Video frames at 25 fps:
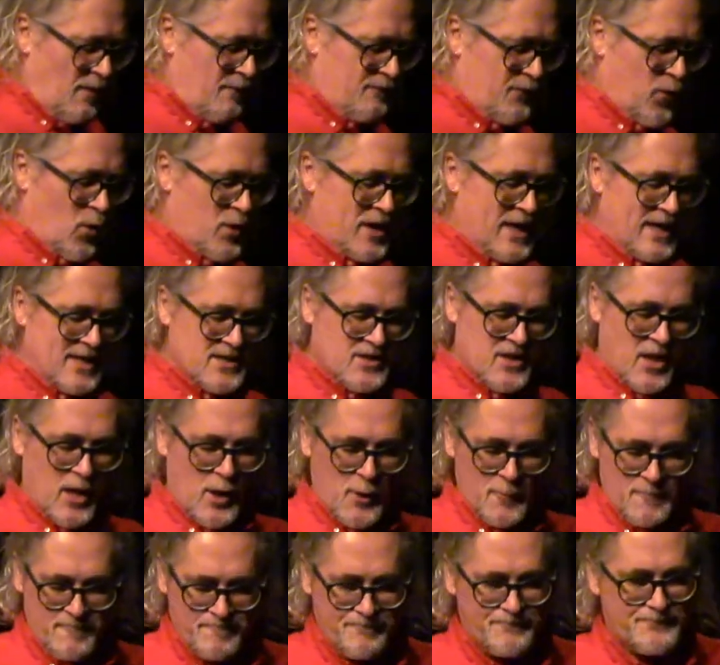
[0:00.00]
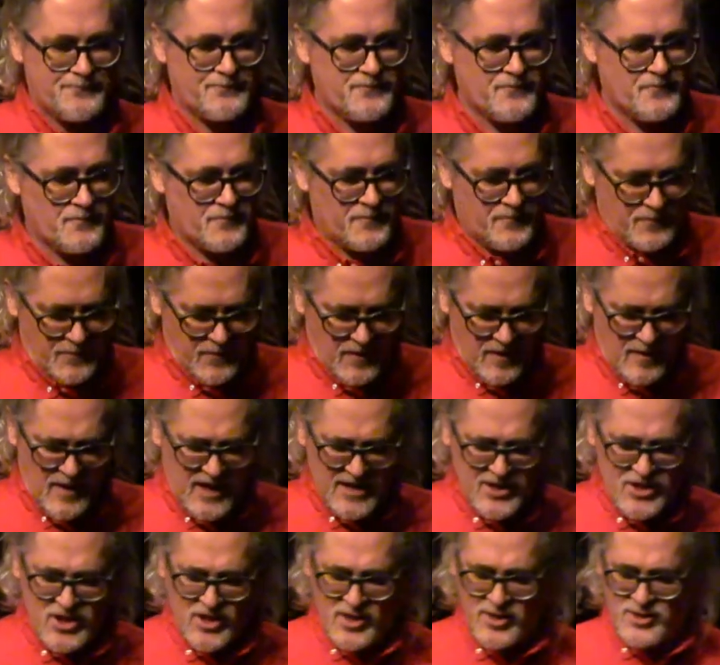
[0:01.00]
Four years ago,
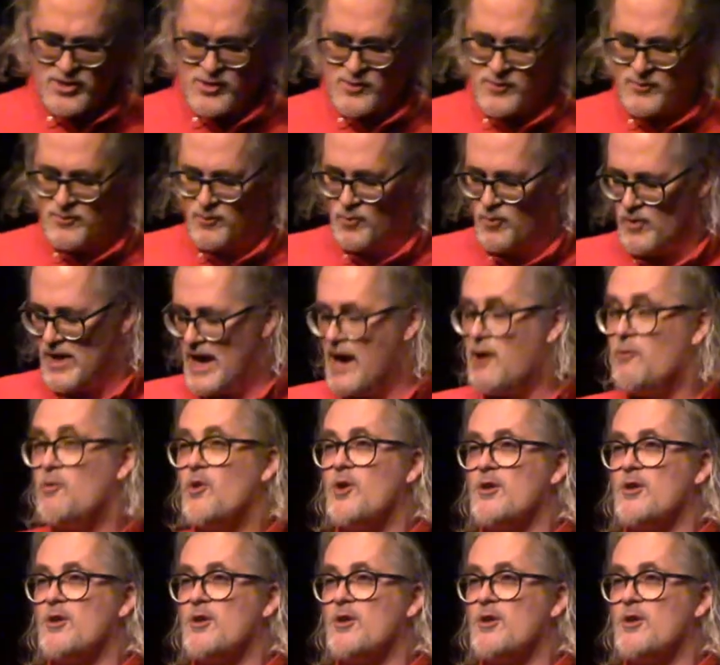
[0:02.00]
I showed you our